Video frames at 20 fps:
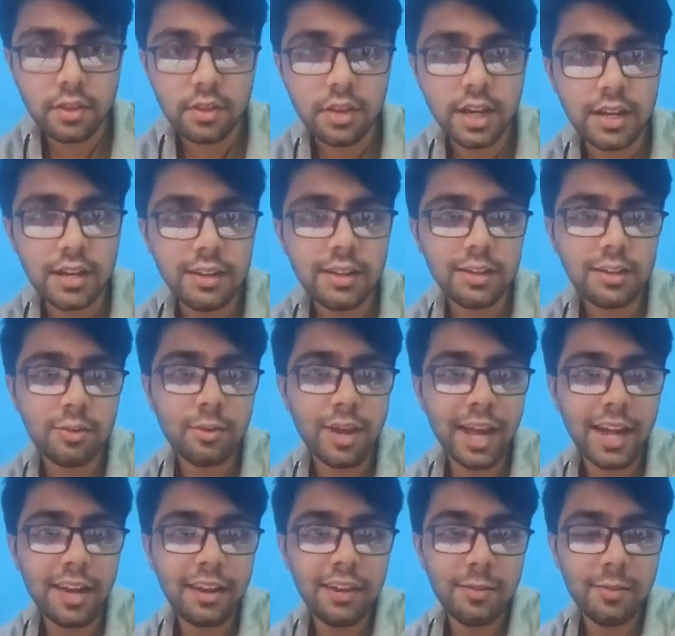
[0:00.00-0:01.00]
I think you
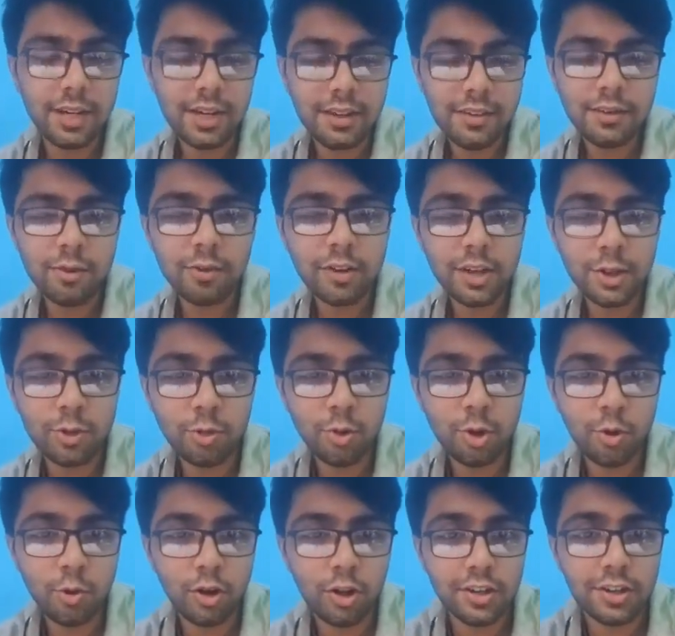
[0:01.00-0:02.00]
can, but okay, you
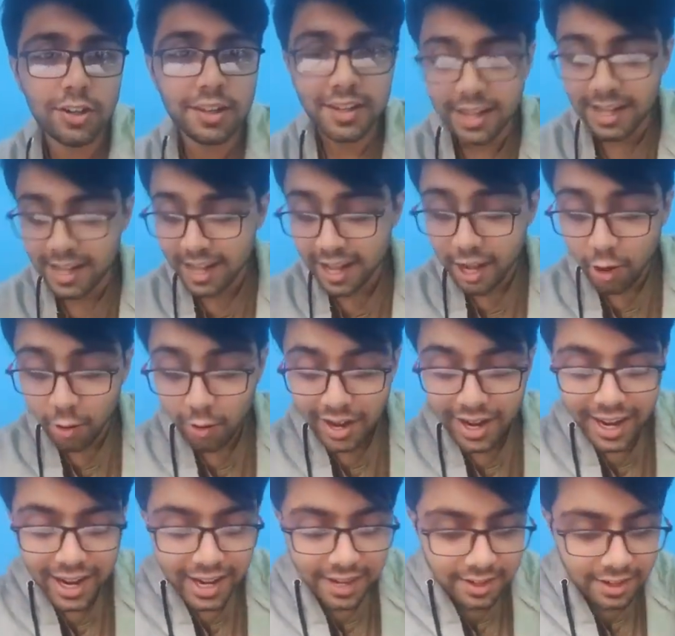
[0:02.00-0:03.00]
don't want. Okay, the
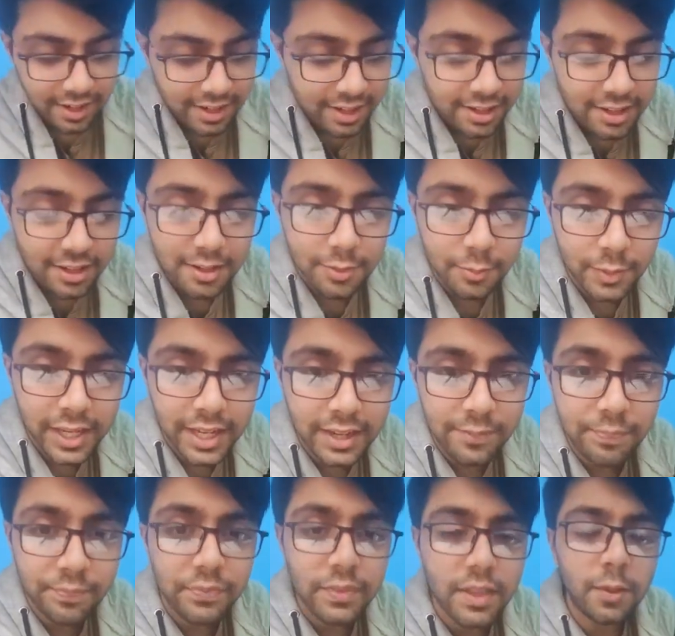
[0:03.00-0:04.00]
answer is it's B.
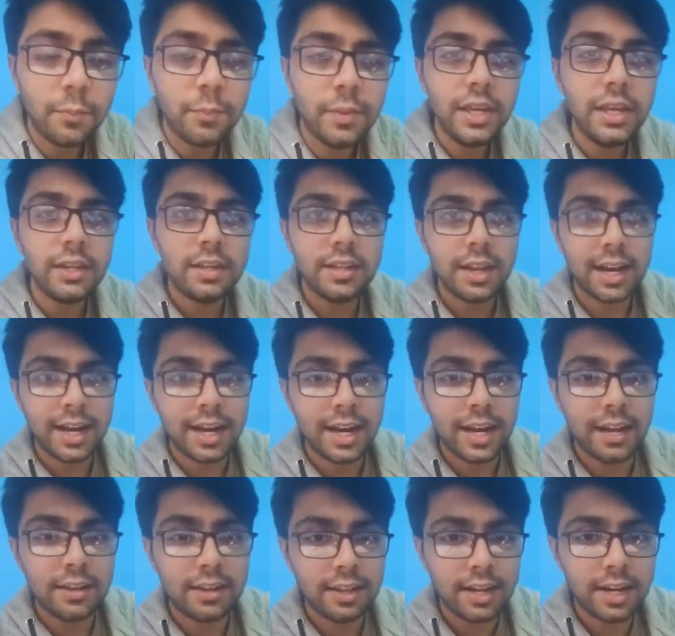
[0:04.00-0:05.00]
The B is the right
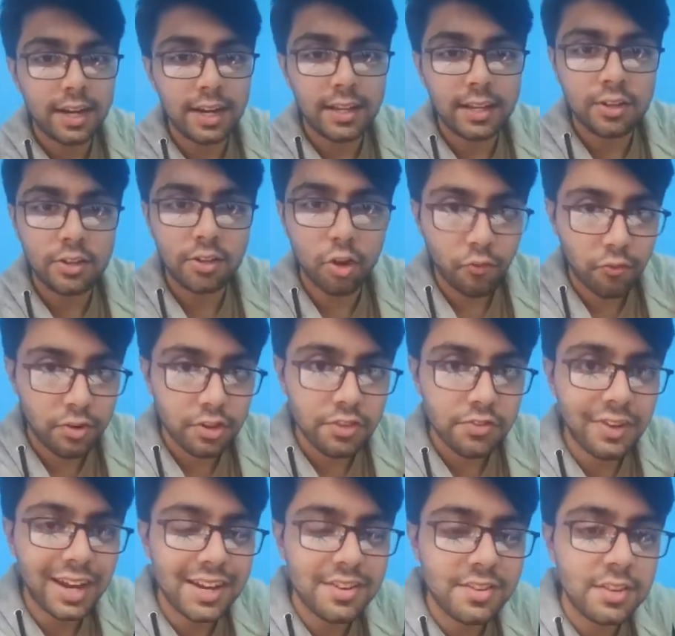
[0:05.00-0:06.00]
answer. That is the Schaffer's
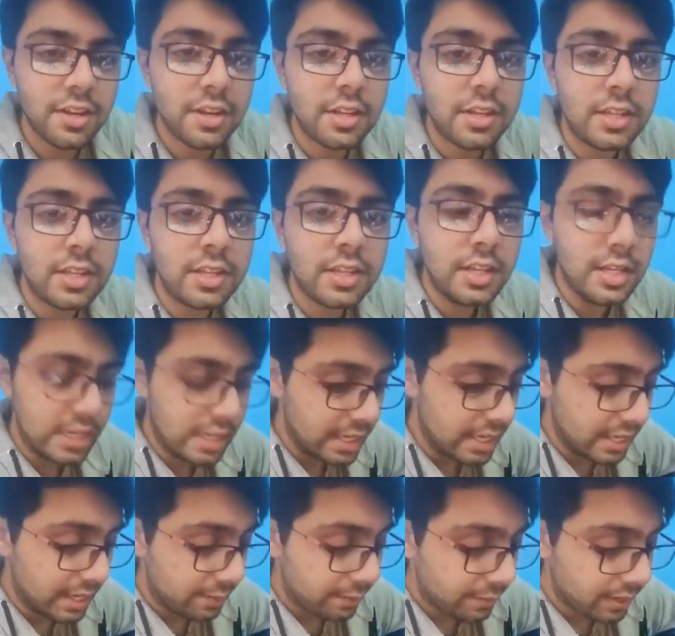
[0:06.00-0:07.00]
fracture
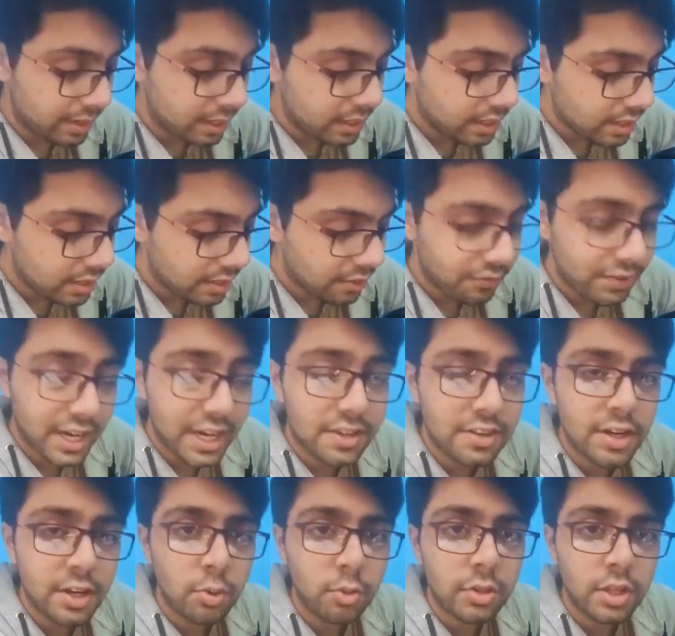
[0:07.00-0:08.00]
because it's a
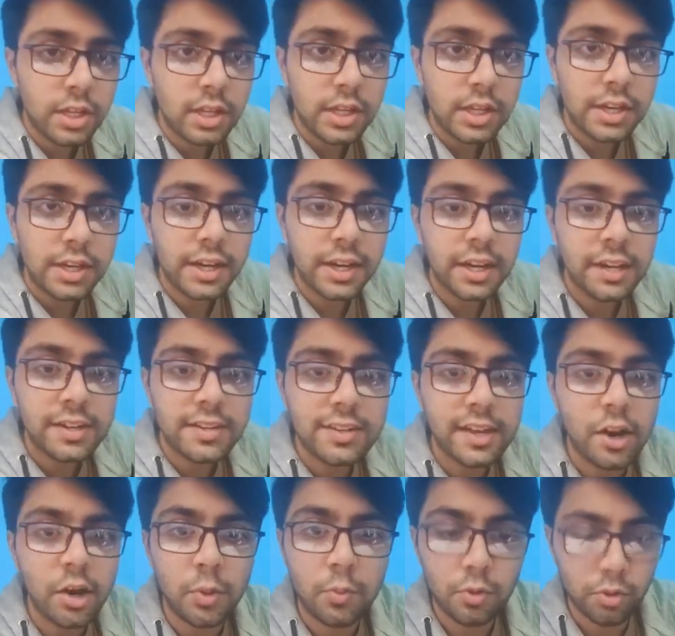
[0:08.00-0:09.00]
fracture to the radial
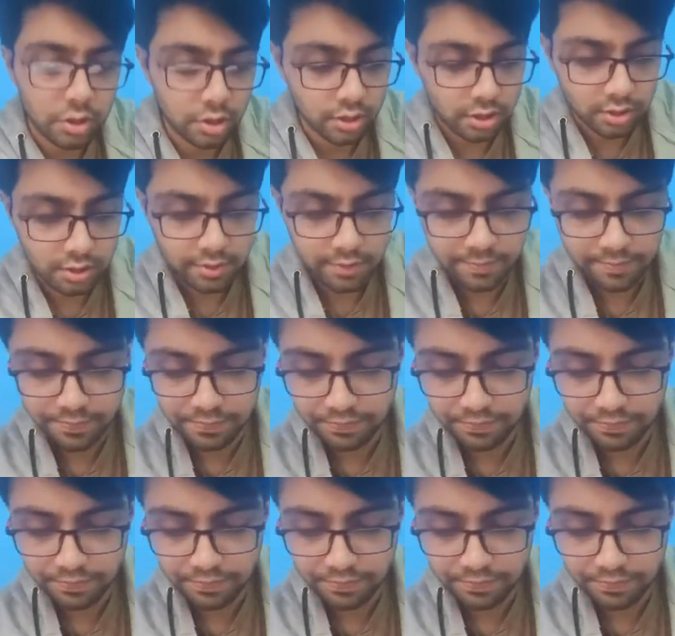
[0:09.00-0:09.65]
styloid process.